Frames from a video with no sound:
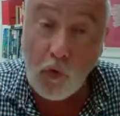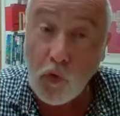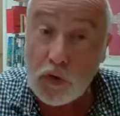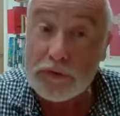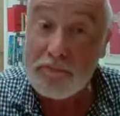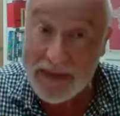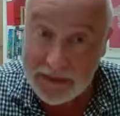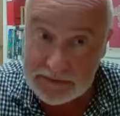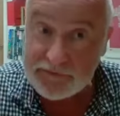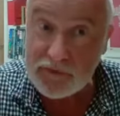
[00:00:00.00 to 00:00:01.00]
all
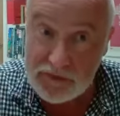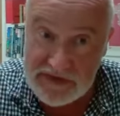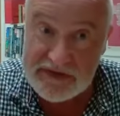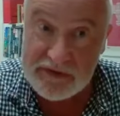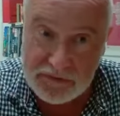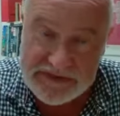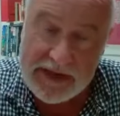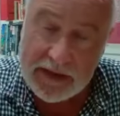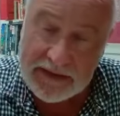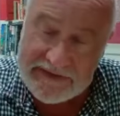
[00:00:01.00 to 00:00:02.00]
male, of course, in those
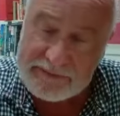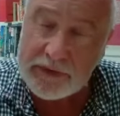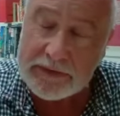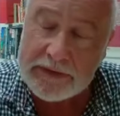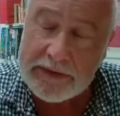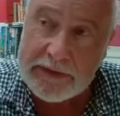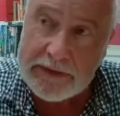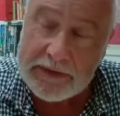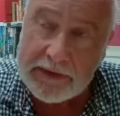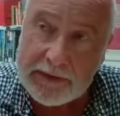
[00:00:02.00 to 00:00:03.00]
days, but
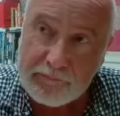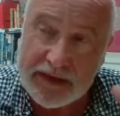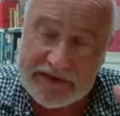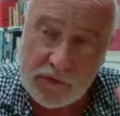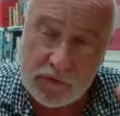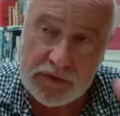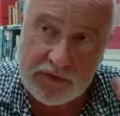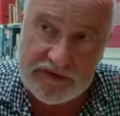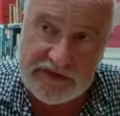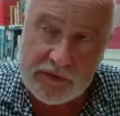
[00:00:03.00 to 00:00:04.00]
um, that's a whole
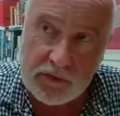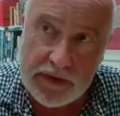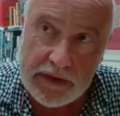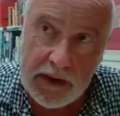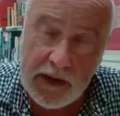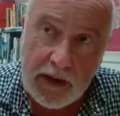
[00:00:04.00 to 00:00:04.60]
other story.